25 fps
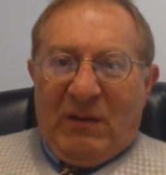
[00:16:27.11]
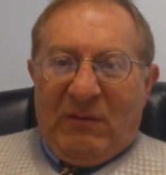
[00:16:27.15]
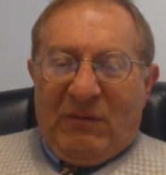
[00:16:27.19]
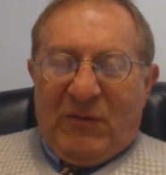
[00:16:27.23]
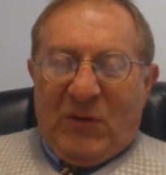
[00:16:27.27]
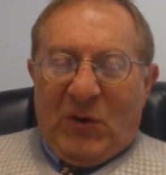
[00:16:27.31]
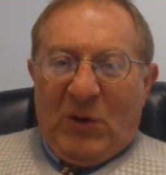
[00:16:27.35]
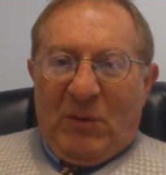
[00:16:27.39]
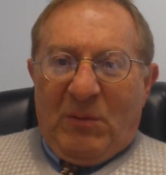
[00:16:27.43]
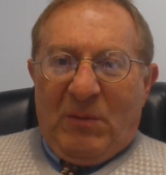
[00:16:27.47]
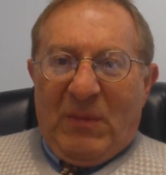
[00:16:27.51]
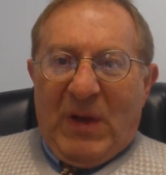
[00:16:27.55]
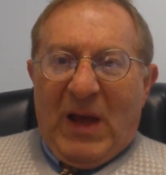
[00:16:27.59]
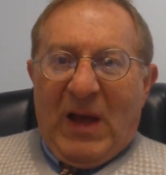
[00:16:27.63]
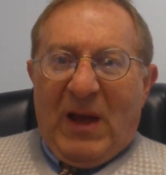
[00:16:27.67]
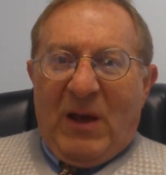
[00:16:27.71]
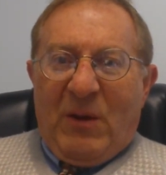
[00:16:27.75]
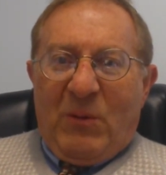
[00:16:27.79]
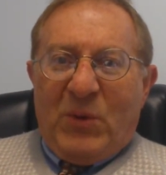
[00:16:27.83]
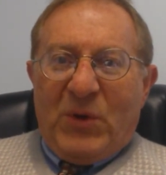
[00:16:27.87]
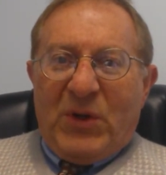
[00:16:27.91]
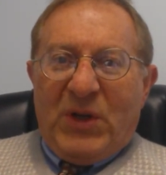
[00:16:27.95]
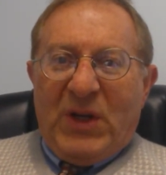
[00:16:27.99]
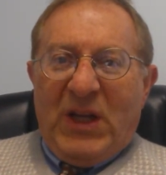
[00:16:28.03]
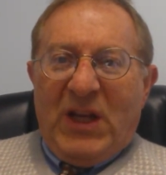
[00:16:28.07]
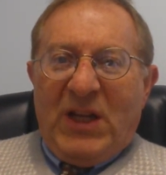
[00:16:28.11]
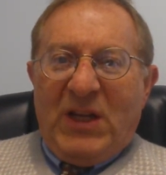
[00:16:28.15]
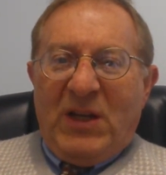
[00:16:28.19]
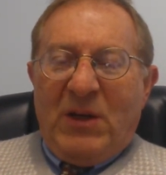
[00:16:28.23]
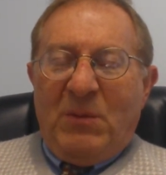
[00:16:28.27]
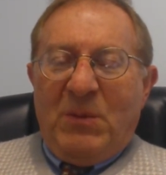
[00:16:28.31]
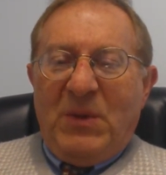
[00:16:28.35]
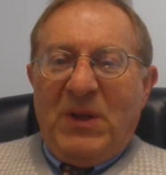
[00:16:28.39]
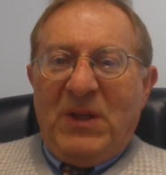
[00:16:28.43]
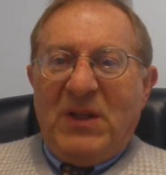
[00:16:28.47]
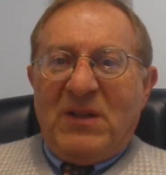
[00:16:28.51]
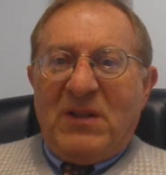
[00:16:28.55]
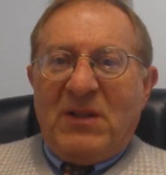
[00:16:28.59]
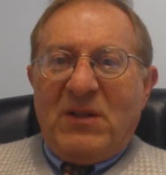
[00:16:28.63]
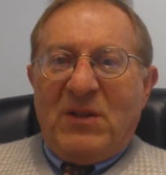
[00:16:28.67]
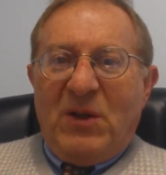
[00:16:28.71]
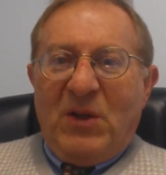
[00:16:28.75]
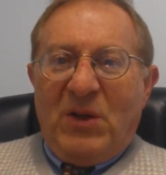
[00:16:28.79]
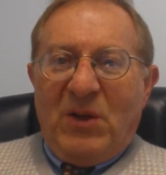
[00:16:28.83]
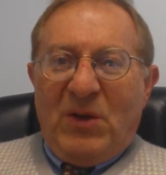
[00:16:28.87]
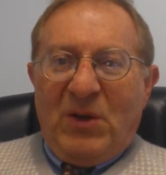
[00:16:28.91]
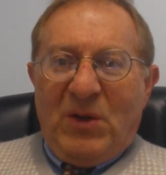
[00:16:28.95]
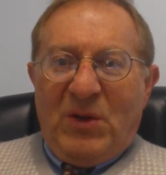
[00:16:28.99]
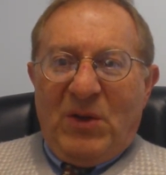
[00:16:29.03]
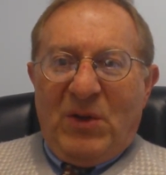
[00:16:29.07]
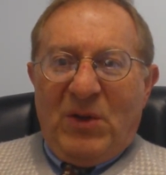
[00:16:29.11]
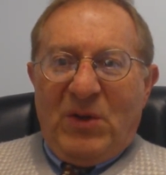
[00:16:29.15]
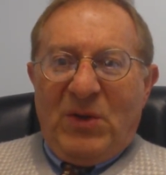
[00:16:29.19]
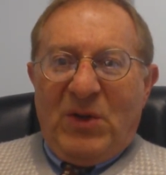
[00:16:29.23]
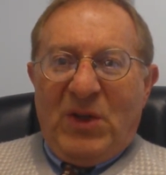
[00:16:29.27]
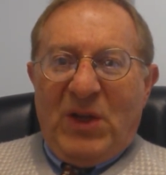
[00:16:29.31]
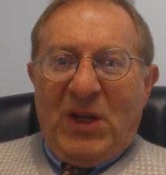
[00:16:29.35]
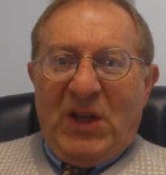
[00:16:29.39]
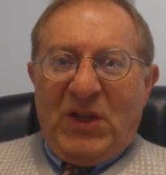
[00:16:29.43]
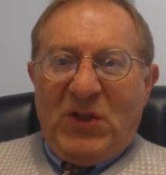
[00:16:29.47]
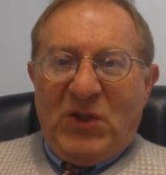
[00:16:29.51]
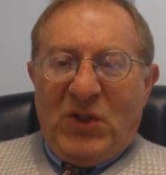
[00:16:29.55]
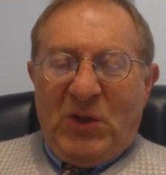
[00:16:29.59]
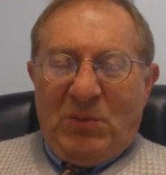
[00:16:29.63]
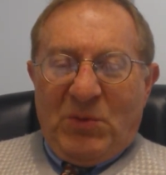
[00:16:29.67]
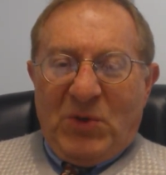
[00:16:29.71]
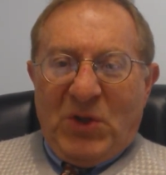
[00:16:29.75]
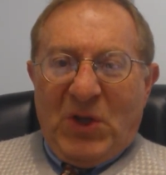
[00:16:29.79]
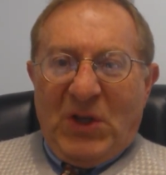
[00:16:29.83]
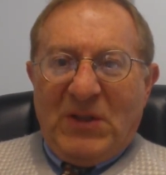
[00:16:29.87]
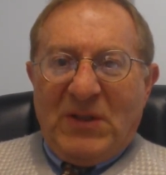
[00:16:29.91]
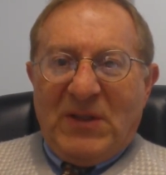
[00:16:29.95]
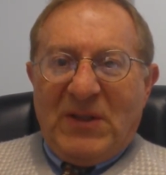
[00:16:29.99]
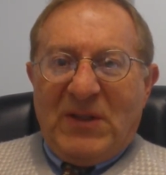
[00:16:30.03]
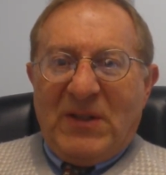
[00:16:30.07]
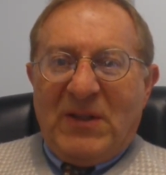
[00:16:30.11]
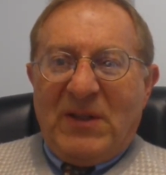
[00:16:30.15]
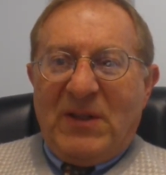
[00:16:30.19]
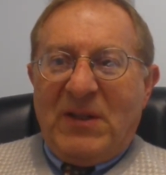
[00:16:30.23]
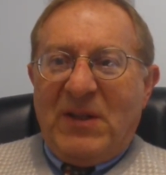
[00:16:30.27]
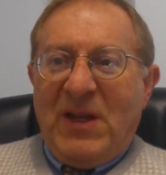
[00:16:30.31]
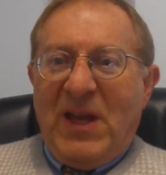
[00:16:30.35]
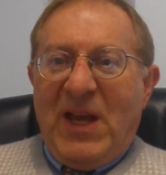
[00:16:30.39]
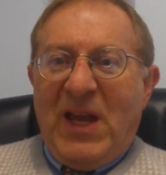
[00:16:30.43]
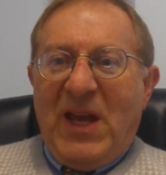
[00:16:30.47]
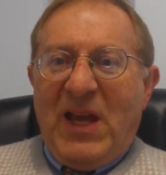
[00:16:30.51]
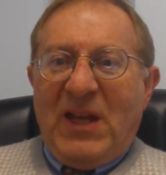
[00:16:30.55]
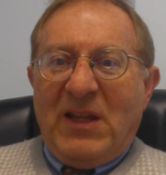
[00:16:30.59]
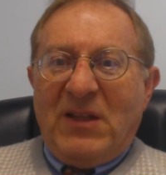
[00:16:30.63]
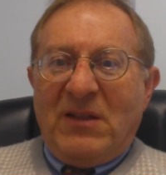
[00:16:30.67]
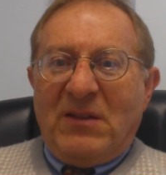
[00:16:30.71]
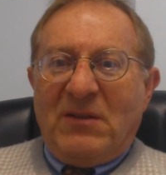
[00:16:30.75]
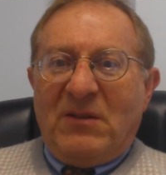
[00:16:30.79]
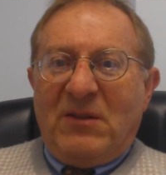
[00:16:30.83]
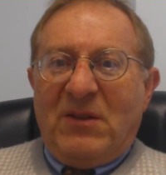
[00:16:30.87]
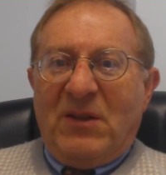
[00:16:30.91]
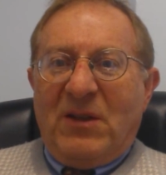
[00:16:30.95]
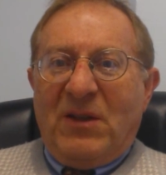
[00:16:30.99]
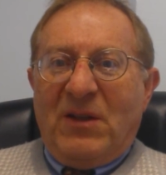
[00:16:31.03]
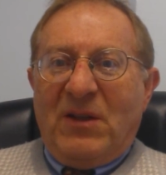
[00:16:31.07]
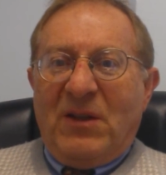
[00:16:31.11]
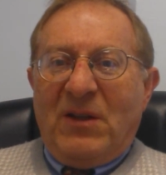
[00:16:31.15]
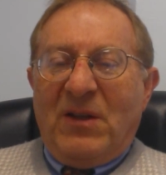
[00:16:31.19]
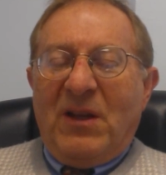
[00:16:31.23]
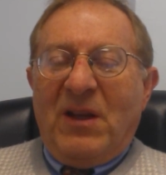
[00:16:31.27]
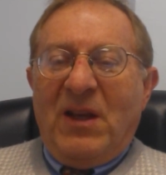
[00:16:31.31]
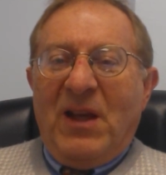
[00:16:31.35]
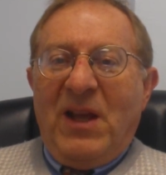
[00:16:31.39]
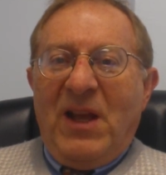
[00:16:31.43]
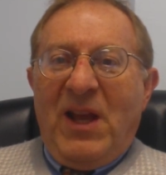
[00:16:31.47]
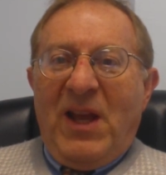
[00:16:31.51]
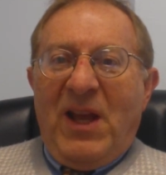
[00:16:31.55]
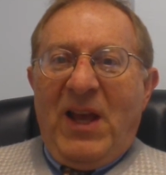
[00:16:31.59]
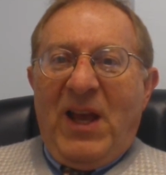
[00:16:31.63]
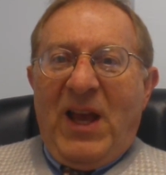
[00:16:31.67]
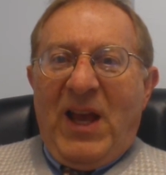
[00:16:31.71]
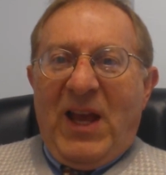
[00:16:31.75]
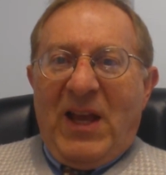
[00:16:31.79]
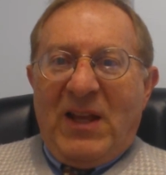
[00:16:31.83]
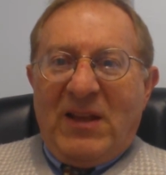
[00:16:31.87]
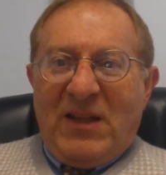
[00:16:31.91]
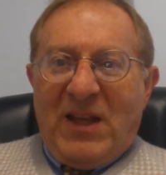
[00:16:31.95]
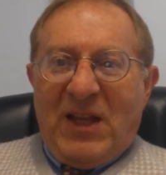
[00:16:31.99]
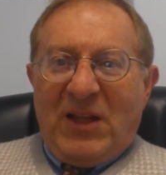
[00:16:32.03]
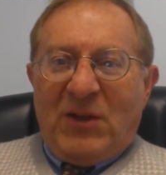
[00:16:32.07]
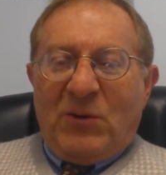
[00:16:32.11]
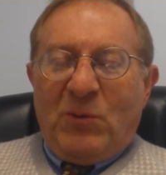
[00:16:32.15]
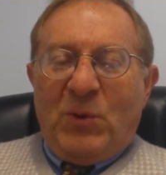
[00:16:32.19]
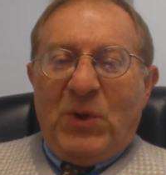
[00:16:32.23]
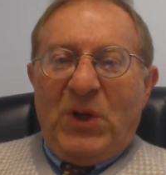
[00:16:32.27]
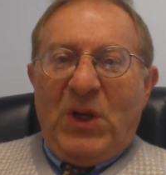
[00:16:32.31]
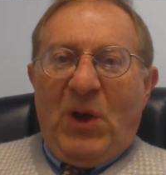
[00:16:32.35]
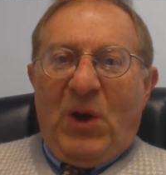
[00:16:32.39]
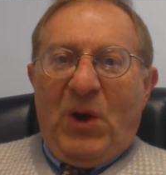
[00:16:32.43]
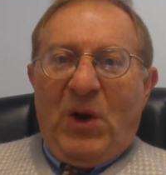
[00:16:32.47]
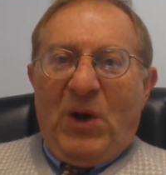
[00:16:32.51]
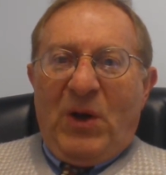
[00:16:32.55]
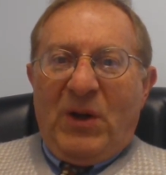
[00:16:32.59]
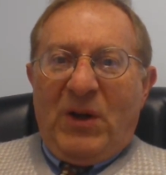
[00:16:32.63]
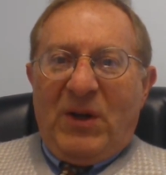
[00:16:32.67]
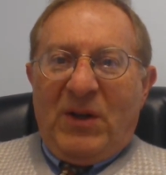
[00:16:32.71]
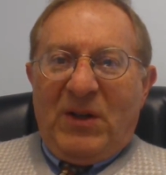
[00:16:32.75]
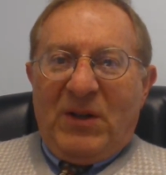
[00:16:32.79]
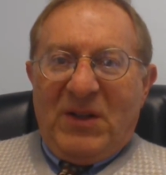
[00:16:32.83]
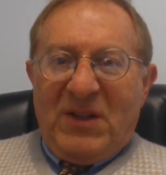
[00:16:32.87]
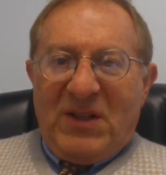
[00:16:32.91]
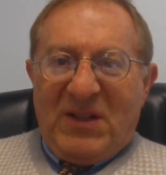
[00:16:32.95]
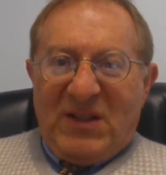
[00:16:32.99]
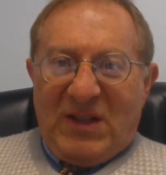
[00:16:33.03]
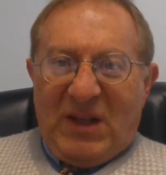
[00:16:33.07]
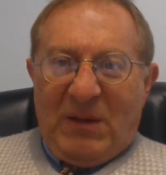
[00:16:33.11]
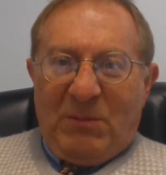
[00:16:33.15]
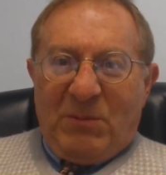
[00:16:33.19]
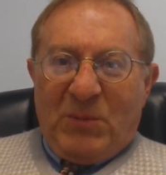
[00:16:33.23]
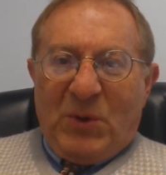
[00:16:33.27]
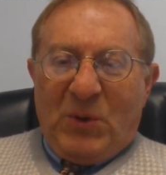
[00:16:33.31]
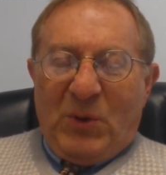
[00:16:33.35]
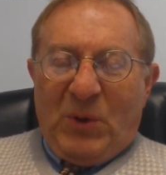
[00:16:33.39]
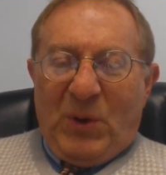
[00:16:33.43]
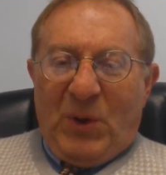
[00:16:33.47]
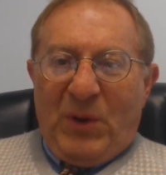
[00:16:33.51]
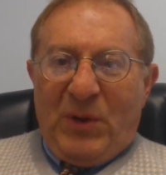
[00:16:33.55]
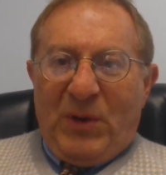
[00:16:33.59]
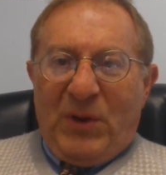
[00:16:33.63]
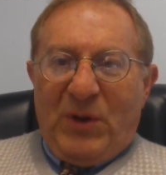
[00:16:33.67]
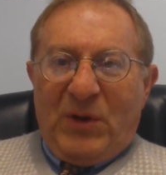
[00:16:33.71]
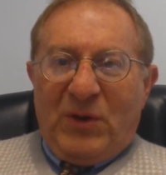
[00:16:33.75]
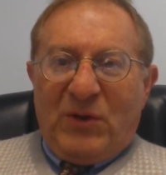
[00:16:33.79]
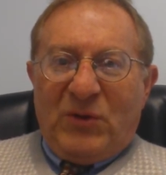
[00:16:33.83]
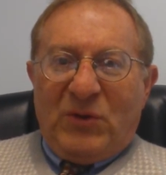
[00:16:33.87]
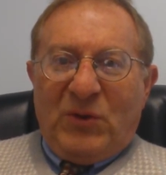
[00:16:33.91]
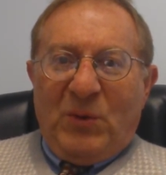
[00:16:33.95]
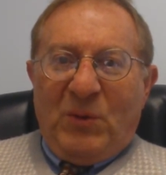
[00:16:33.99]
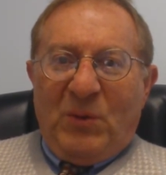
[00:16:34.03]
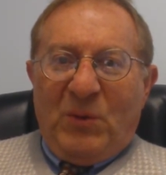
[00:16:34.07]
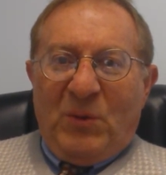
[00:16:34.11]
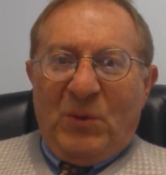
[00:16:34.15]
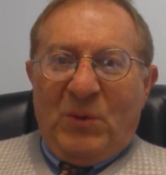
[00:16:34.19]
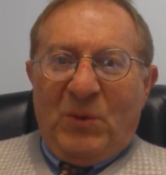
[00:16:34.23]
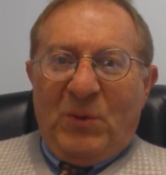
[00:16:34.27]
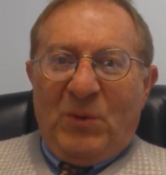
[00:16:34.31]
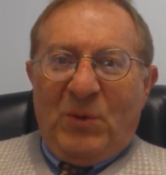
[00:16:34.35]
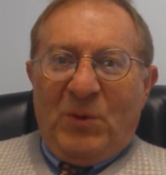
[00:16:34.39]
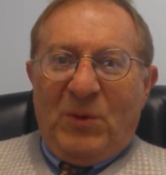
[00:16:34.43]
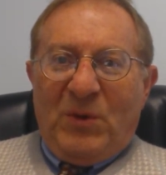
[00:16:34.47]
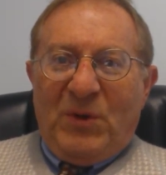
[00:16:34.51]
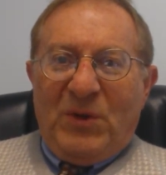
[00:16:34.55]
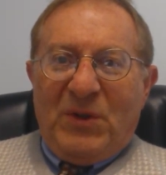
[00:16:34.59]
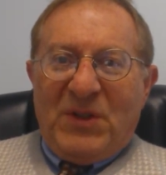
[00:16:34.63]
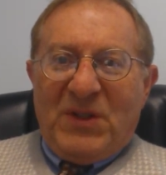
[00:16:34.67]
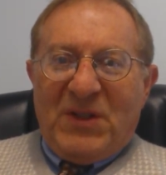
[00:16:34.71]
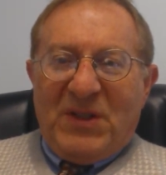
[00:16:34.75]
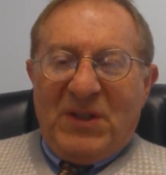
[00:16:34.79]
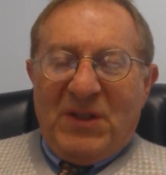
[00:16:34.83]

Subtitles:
from our enemies, the Egyptians, and that we are step closer to